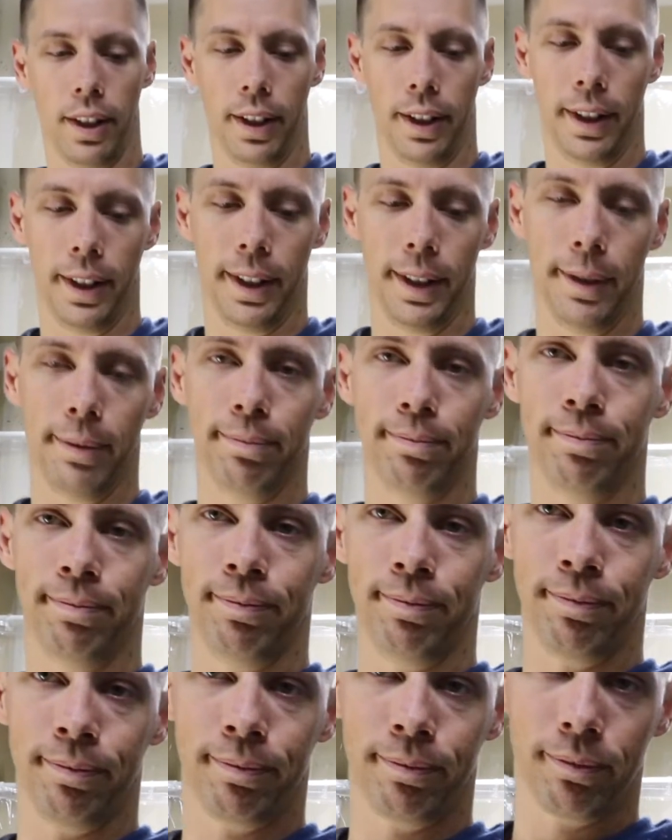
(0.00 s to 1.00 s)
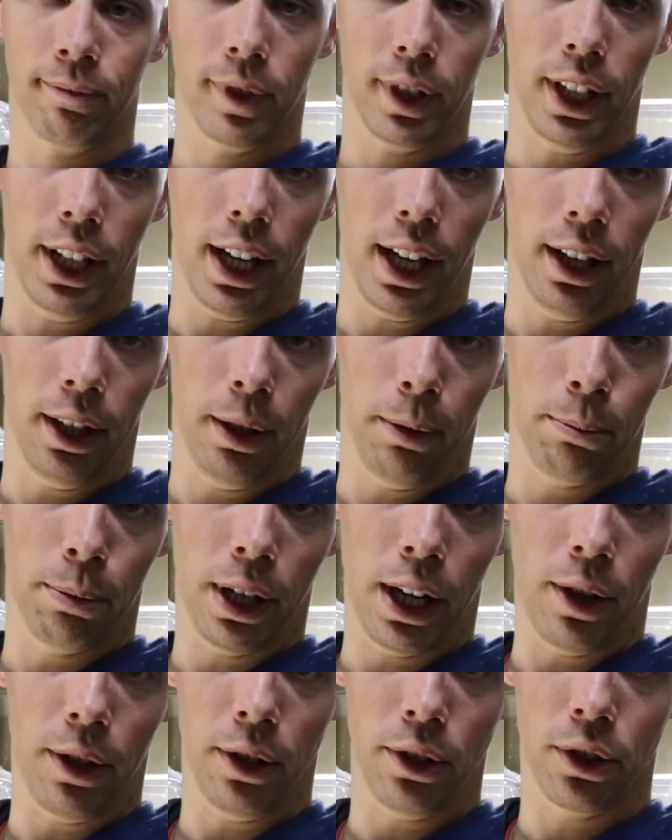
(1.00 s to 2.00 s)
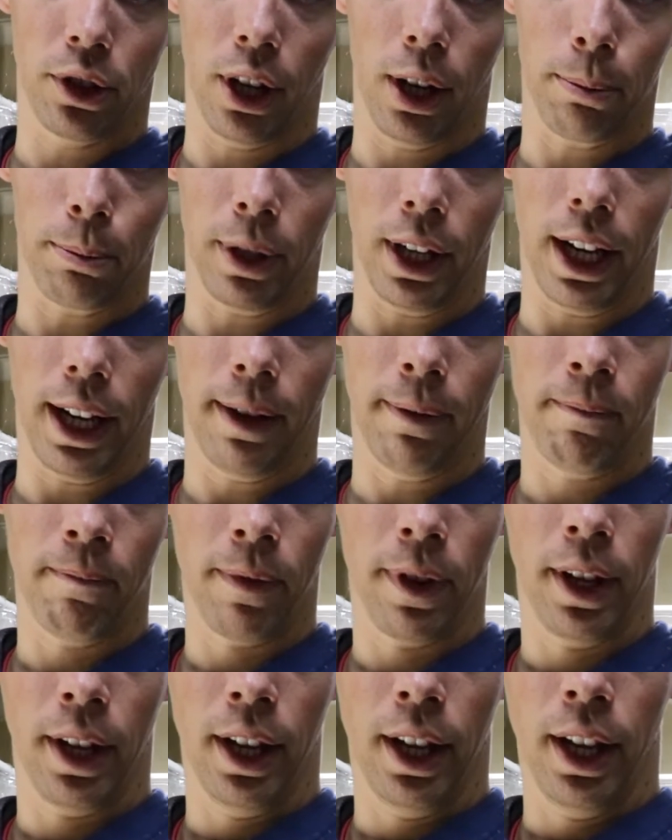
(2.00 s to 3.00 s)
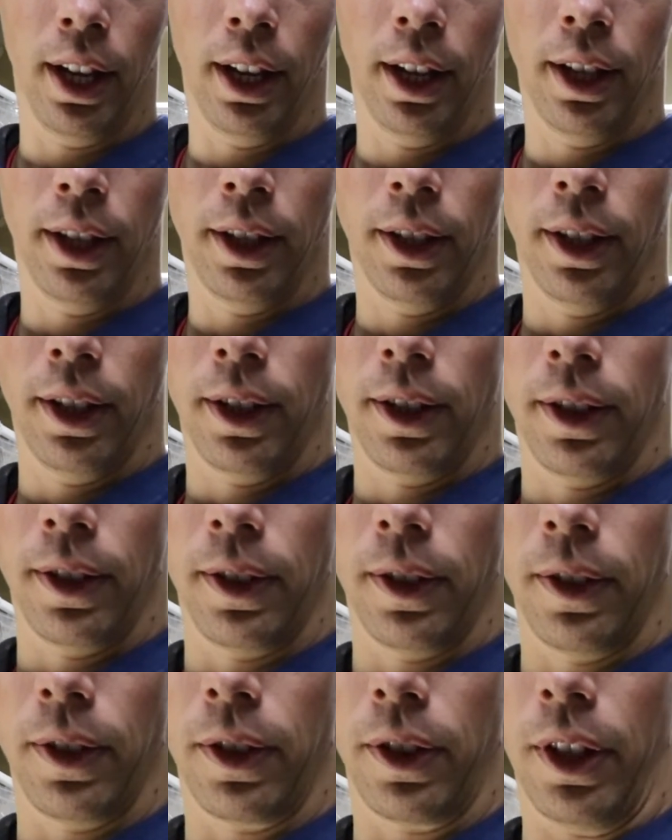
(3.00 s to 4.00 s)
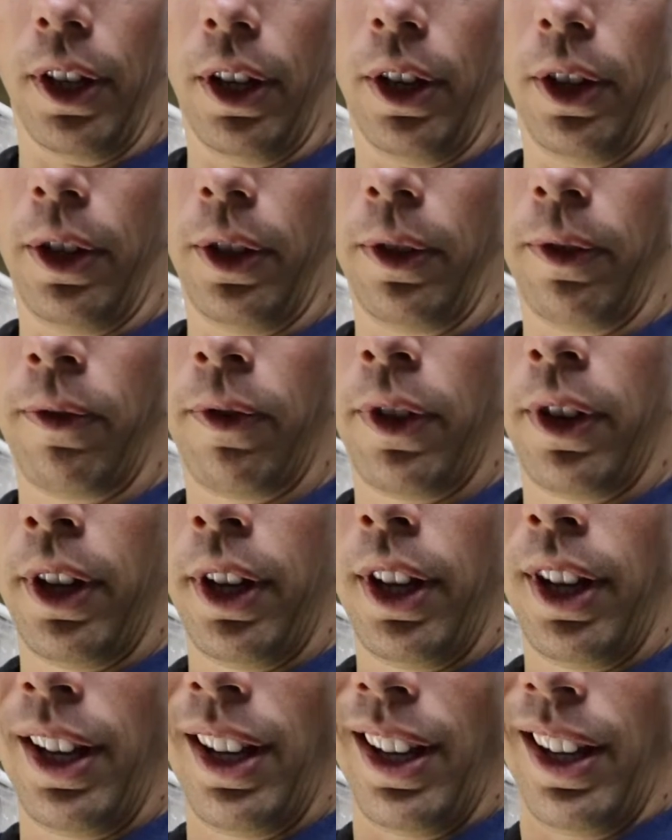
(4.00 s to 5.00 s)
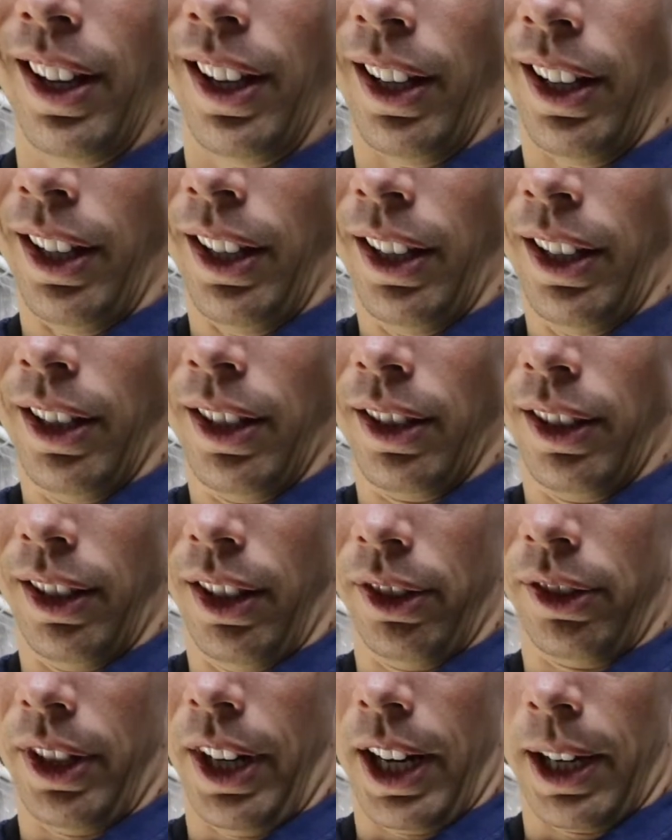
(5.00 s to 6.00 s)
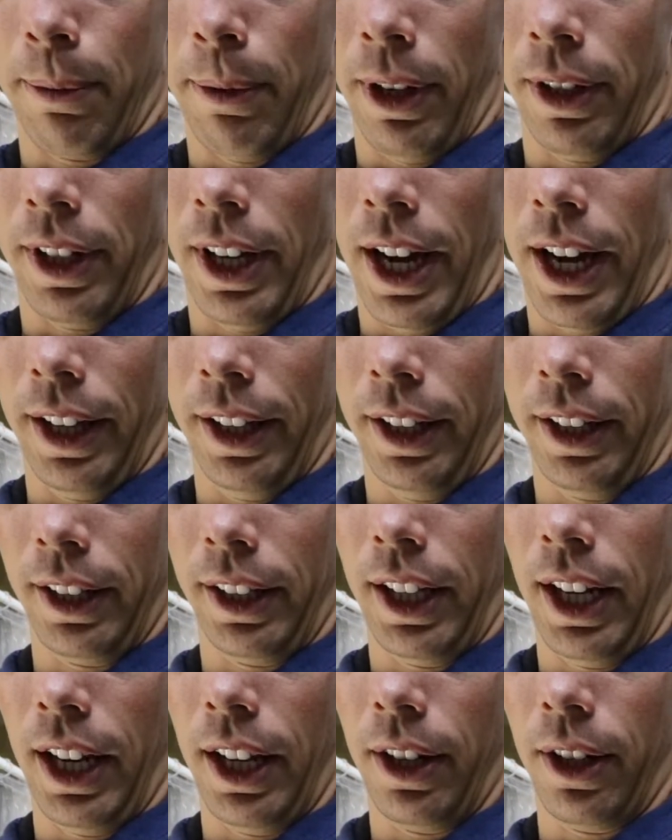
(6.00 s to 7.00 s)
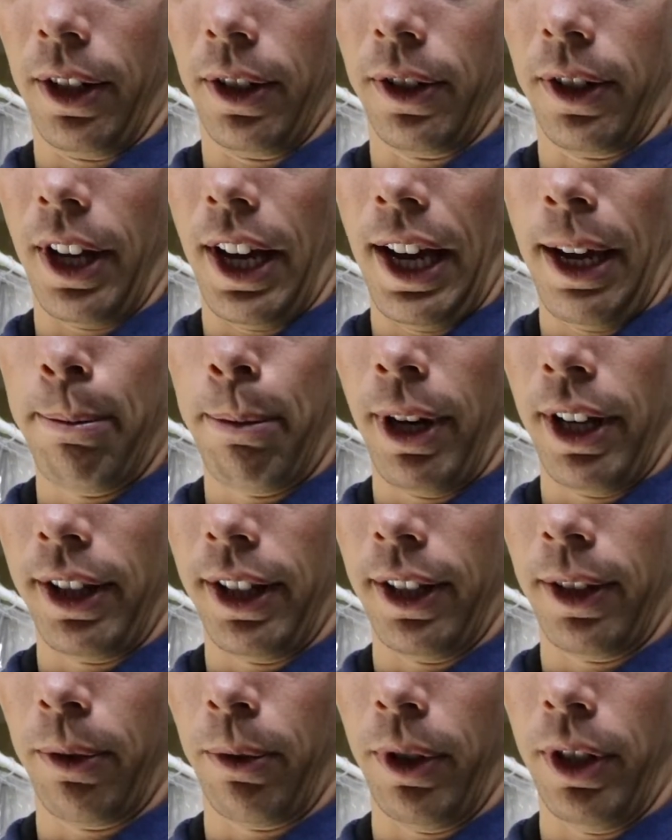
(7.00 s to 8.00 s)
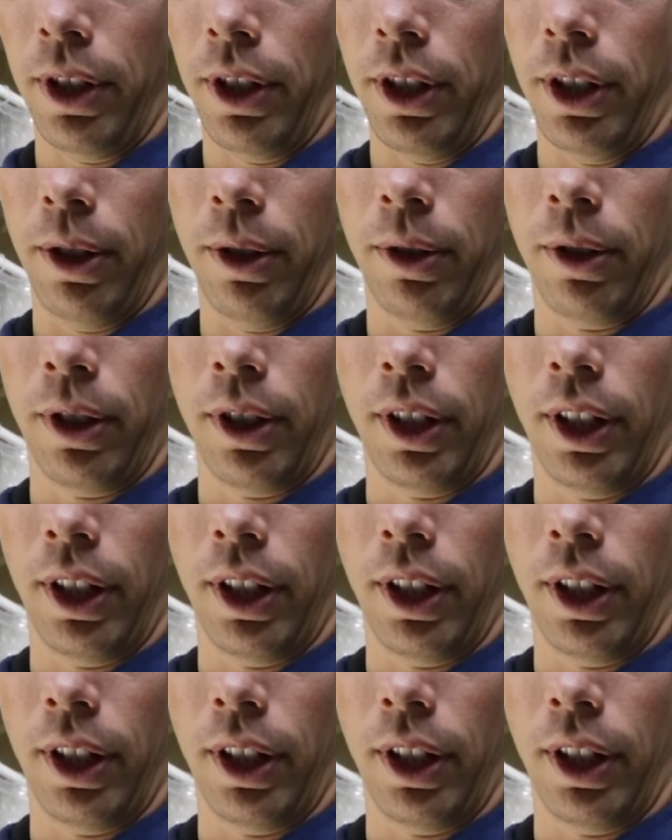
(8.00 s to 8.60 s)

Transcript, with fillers: yeah, little Brown and Sharp guy. So a little talk about dial indicators. I bought this one new,